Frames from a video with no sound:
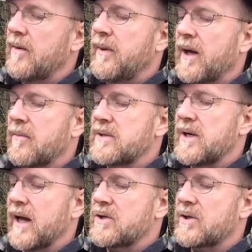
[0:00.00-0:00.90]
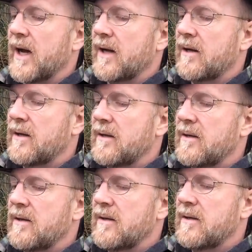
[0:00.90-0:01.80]
and it becomes the next track.
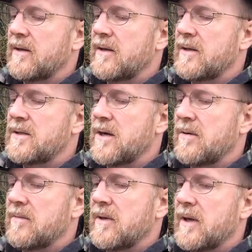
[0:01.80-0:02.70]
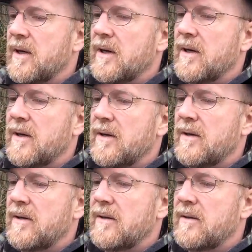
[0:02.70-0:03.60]
So,
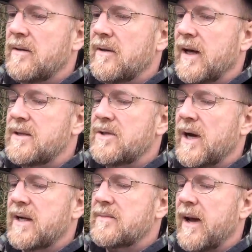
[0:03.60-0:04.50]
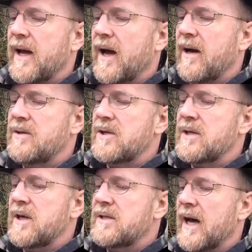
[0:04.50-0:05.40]
as the track is playing, I'm just
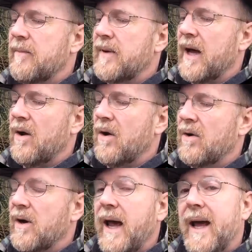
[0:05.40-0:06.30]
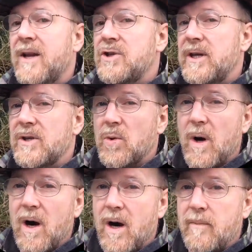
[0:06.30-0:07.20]
going to tap now on Elegy to a
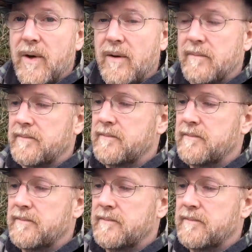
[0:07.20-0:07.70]
Harper.